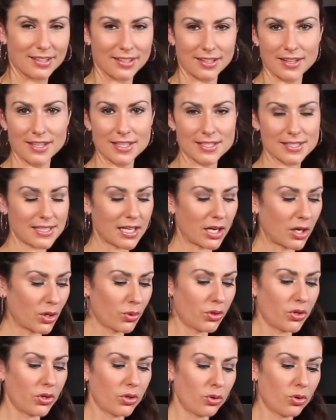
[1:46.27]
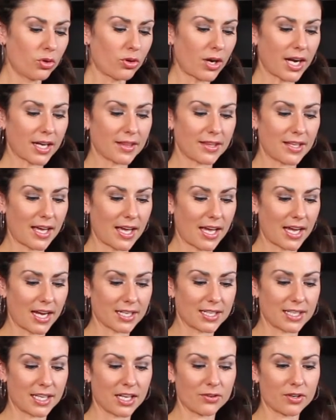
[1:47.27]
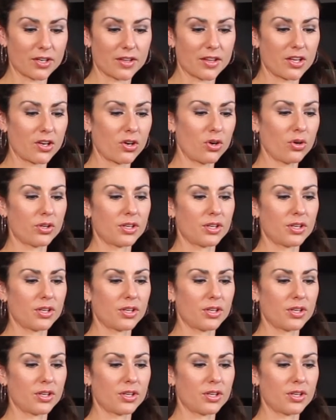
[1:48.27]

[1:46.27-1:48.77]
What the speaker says: This is how you crack the egg to get rid of the yolk.